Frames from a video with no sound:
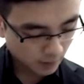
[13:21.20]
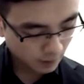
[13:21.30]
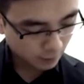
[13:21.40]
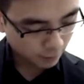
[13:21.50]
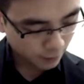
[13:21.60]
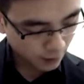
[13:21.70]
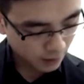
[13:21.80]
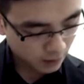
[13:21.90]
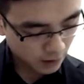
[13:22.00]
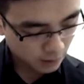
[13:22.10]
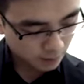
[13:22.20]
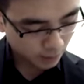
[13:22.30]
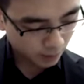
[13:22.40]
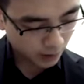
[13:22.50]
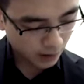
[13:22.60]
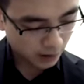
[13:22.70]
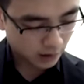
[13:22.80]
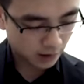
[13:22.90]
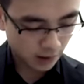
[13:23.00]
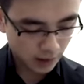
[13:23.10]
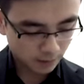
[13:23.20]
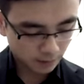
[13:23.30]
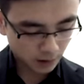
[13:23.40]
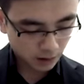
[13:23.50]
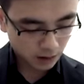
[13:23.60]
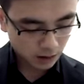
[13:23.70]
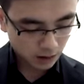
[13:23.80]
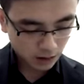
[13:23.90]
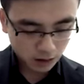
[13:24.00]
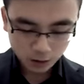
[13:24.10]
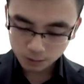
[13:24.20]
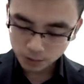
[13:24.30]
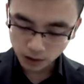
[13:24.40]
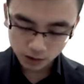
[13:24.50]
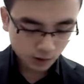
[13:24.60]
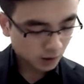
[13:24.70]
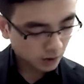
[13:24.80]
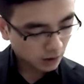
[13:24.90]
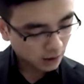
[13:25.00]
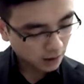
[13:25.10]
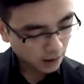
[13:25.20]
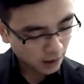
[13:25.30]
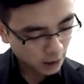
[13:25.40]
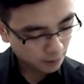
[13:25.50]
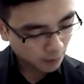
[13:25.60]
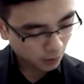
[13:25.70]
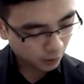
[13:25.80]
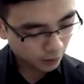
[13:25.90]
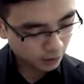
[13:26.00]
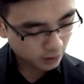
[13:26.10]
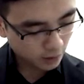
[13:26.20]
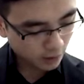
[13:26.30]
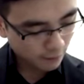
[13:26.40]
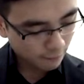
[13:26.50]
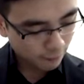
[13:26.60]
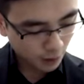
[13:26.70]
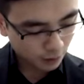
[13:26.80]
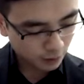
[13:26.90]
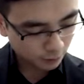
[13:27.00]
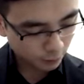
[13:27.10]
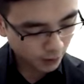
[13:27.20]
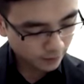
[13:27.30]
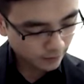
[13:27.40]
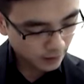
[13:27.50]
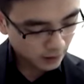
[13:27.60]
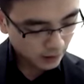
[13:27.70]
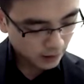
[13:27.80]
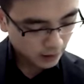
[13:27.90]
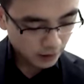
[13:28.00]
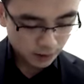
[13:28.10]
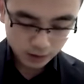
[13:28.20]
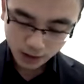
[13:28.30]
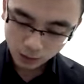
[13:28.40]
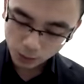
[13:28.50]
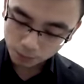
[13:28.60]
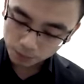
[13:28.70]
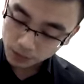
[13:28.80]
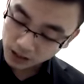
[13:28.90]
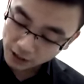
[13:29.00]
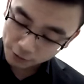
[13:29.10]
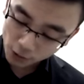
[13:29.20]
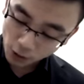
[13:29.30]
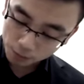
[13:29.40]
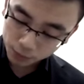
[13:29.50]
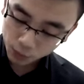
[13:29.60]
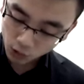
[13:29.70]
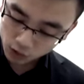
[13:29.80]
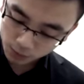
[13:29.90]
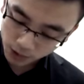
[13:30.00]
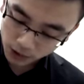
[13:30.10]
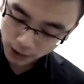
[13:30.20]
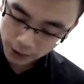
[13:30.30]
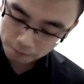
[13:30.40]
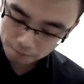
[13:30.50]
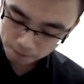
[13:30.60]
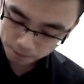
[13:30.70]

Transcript: thirteen point eight eight plus eight point three three, so that will give you approximately